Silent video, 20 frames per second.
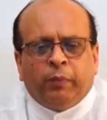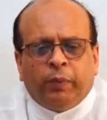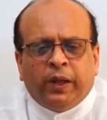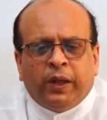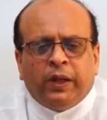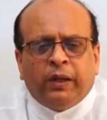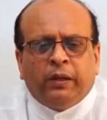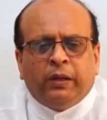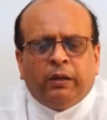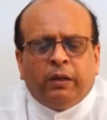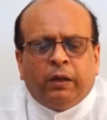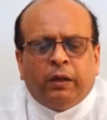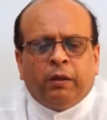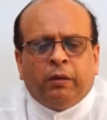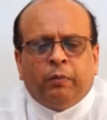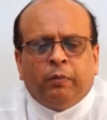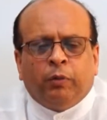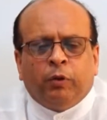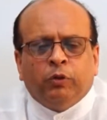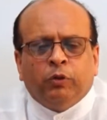plain
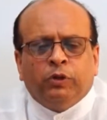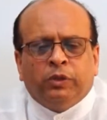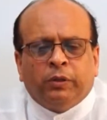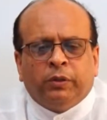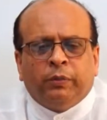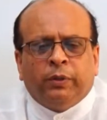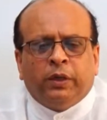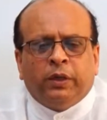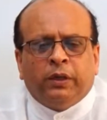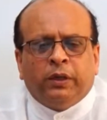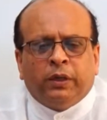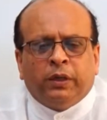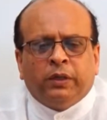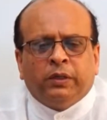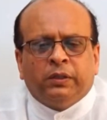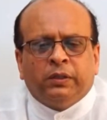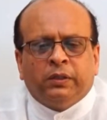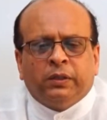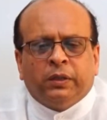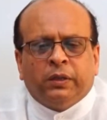bone cement
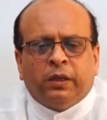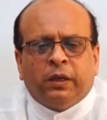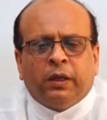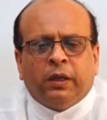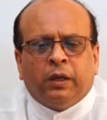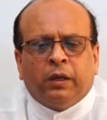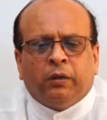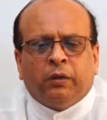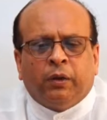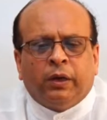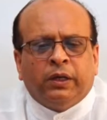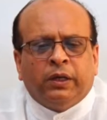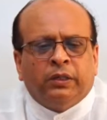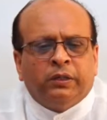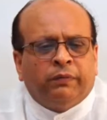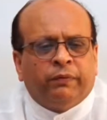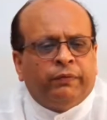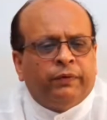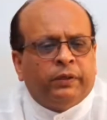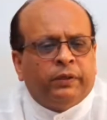is
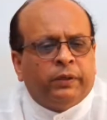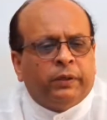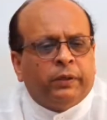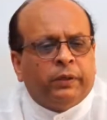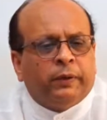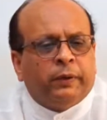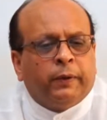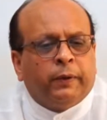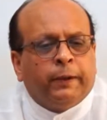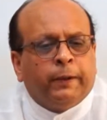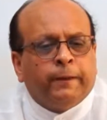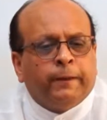quite sufficient.